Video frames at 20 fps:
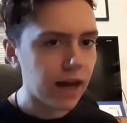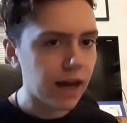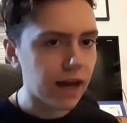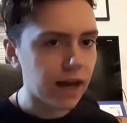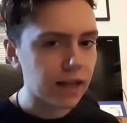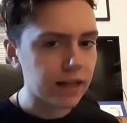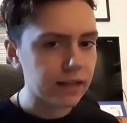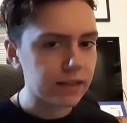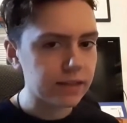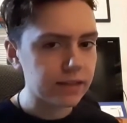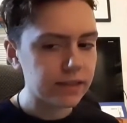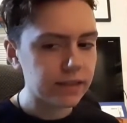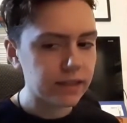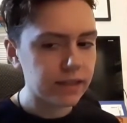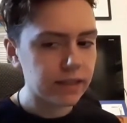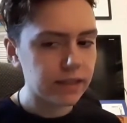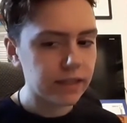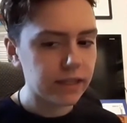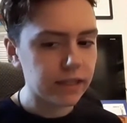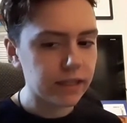And
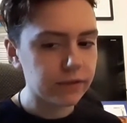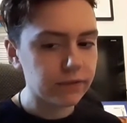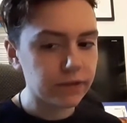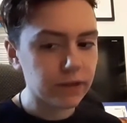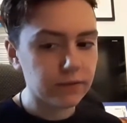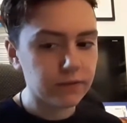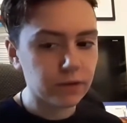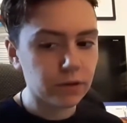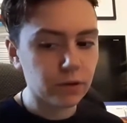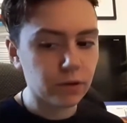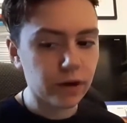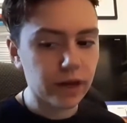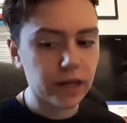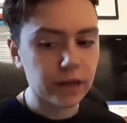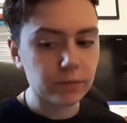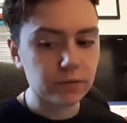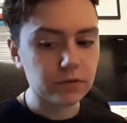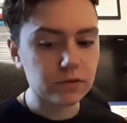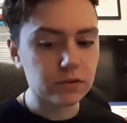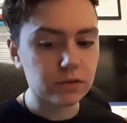even if you're not
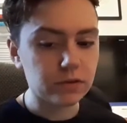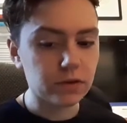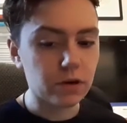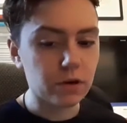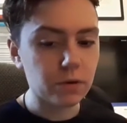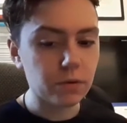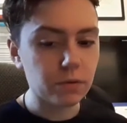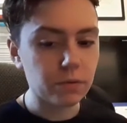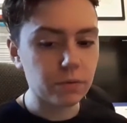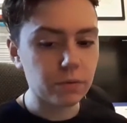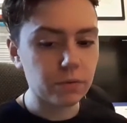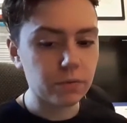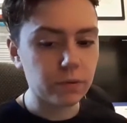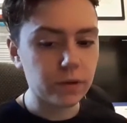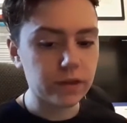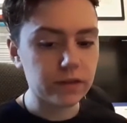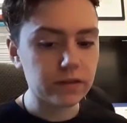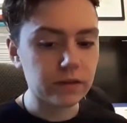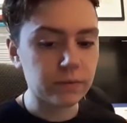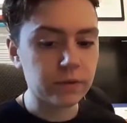able to go
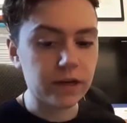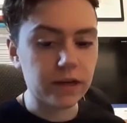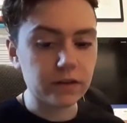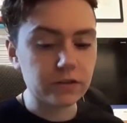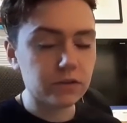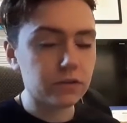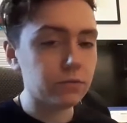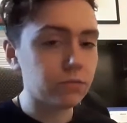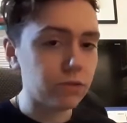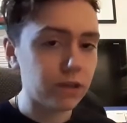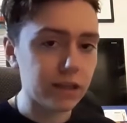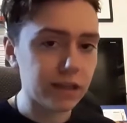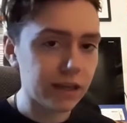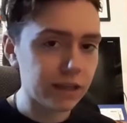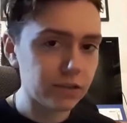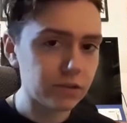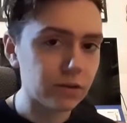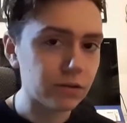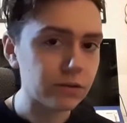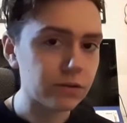with someone else who really
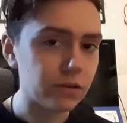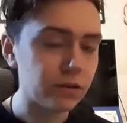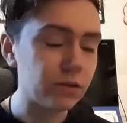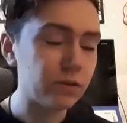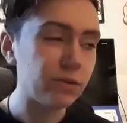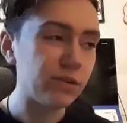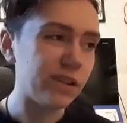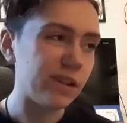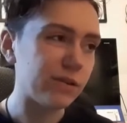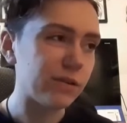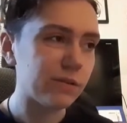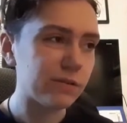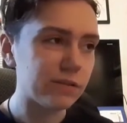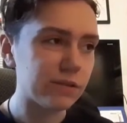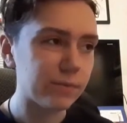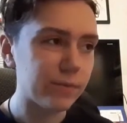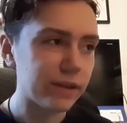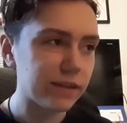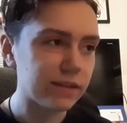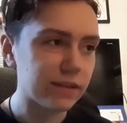likes Doctor Who, you know, it was
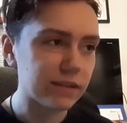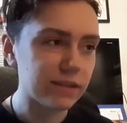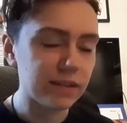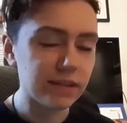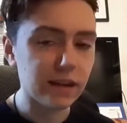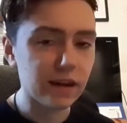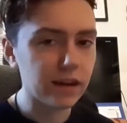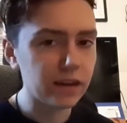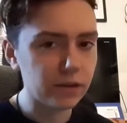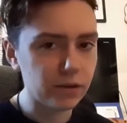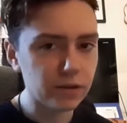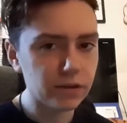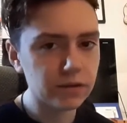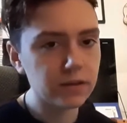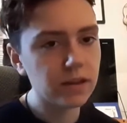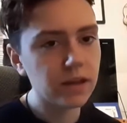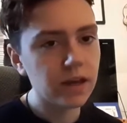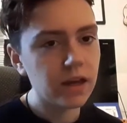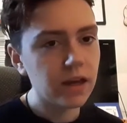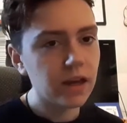a bit gutting that I
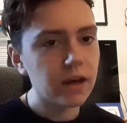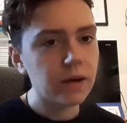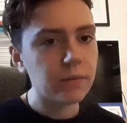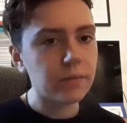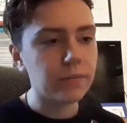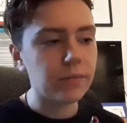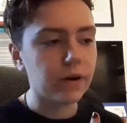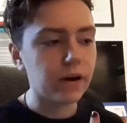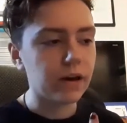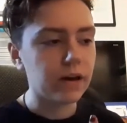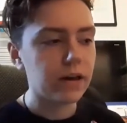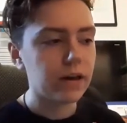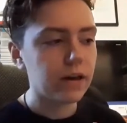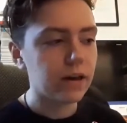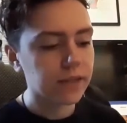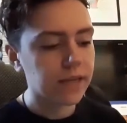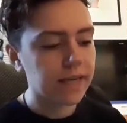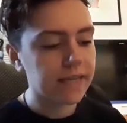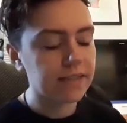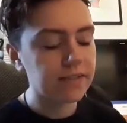couldn't, but
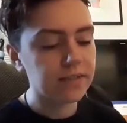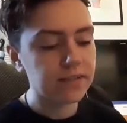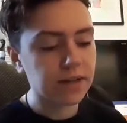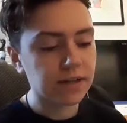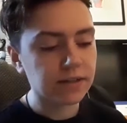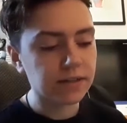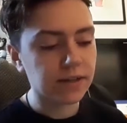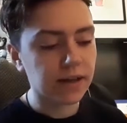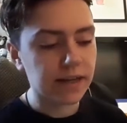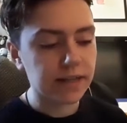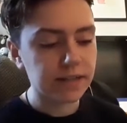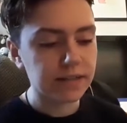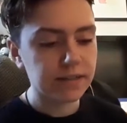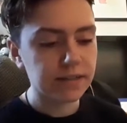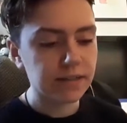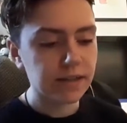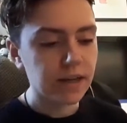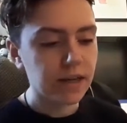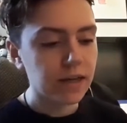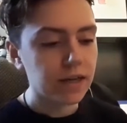it's still
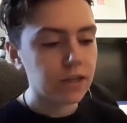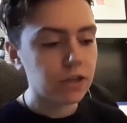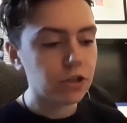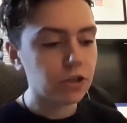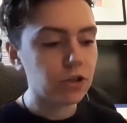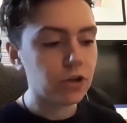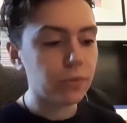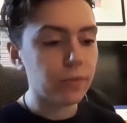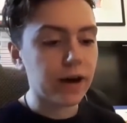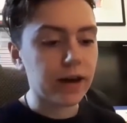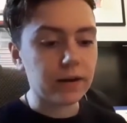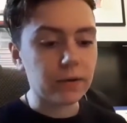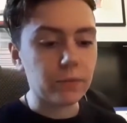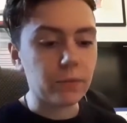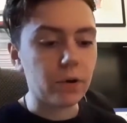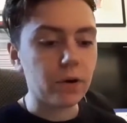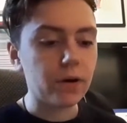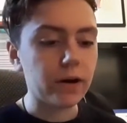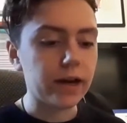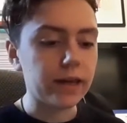nice. No matter
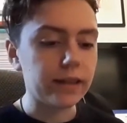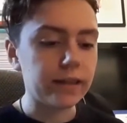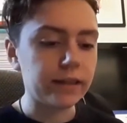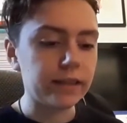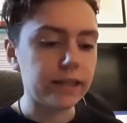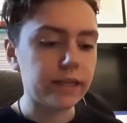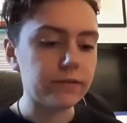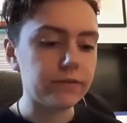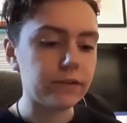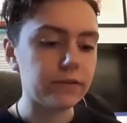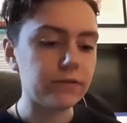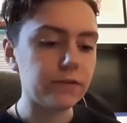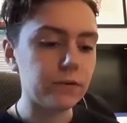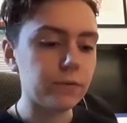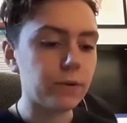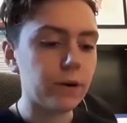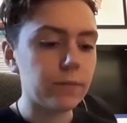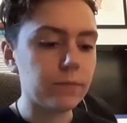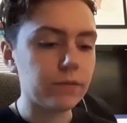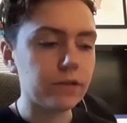what, I think even if
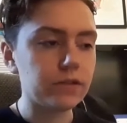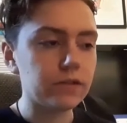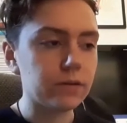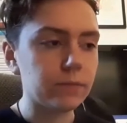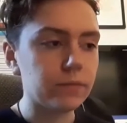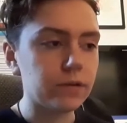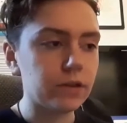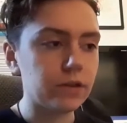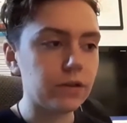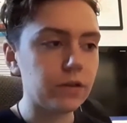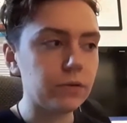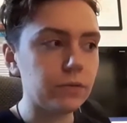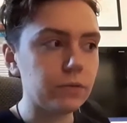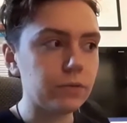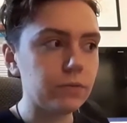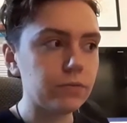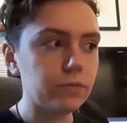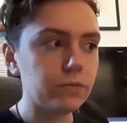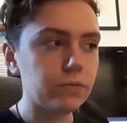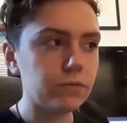you went with someone
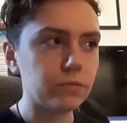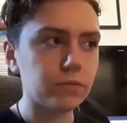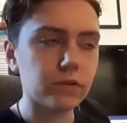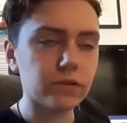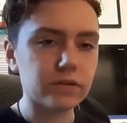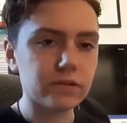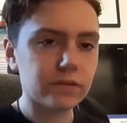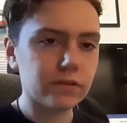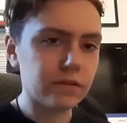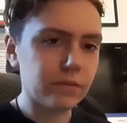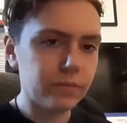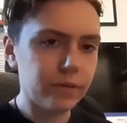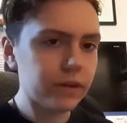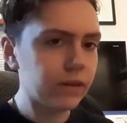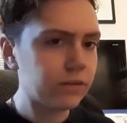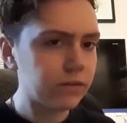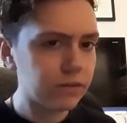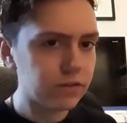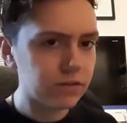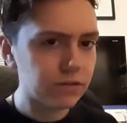who wasn't a
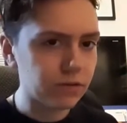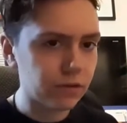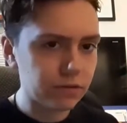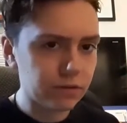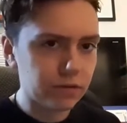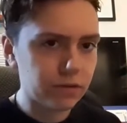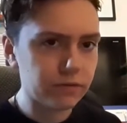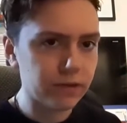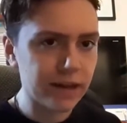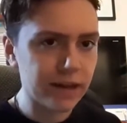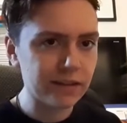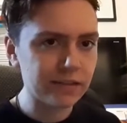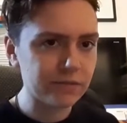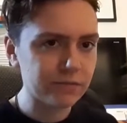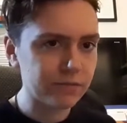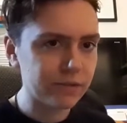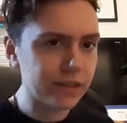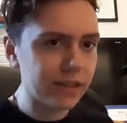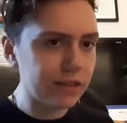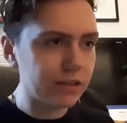big Doctor Who
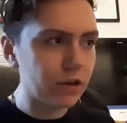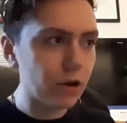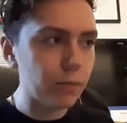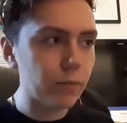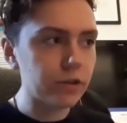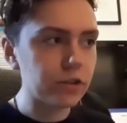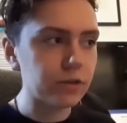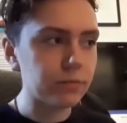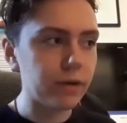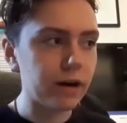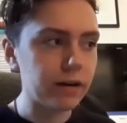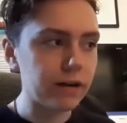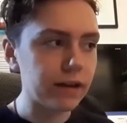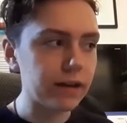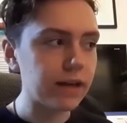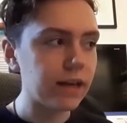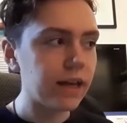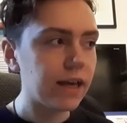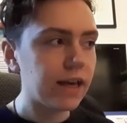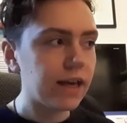doesn't really know much about
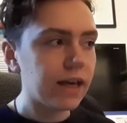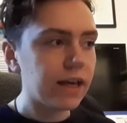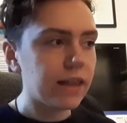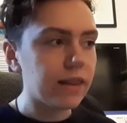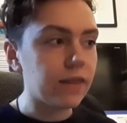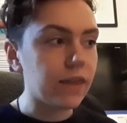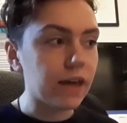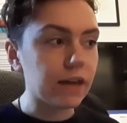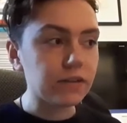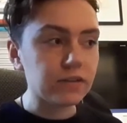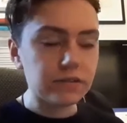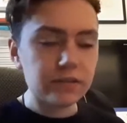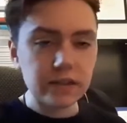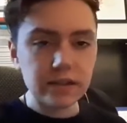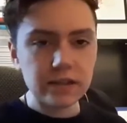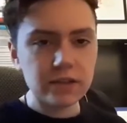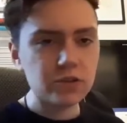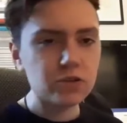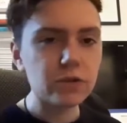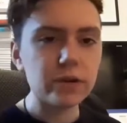it, they'll
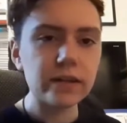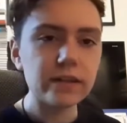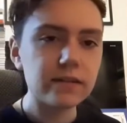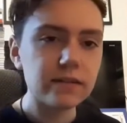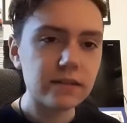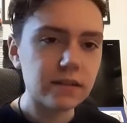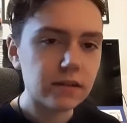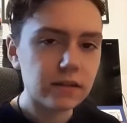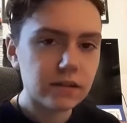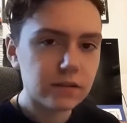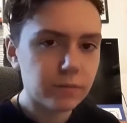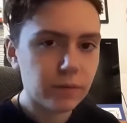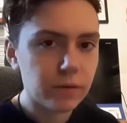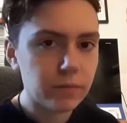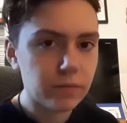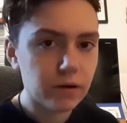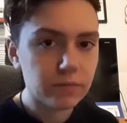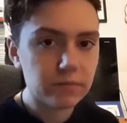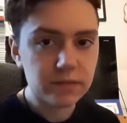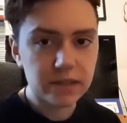still enjoy it still, because my
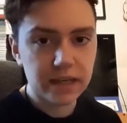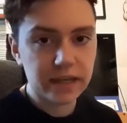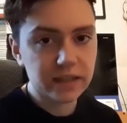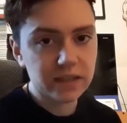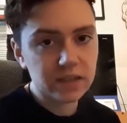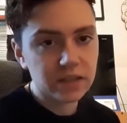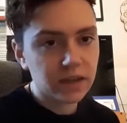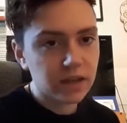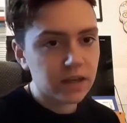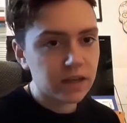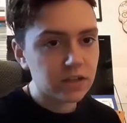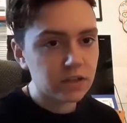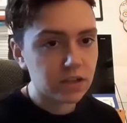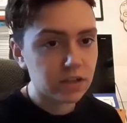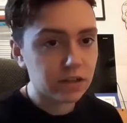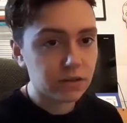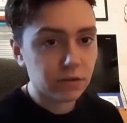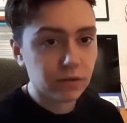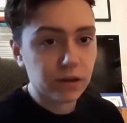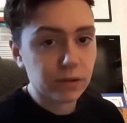mum did.
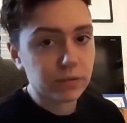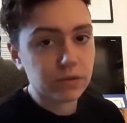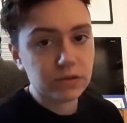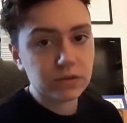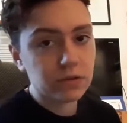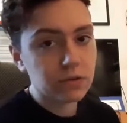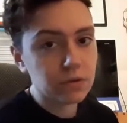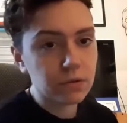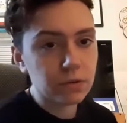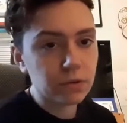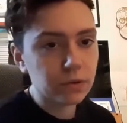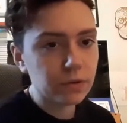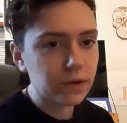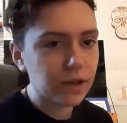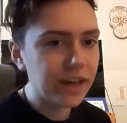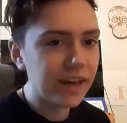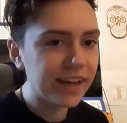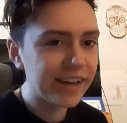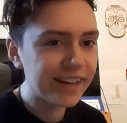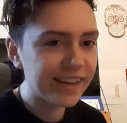She thought it was
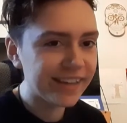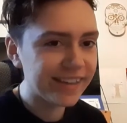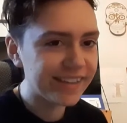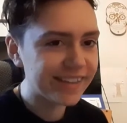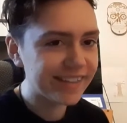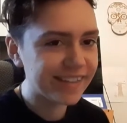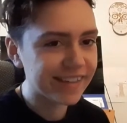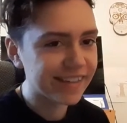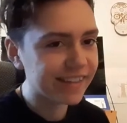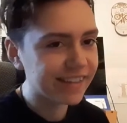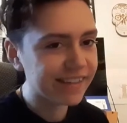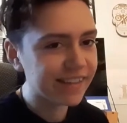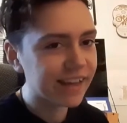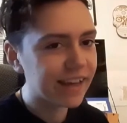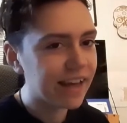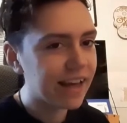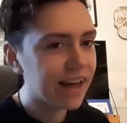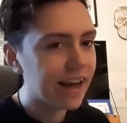cool still.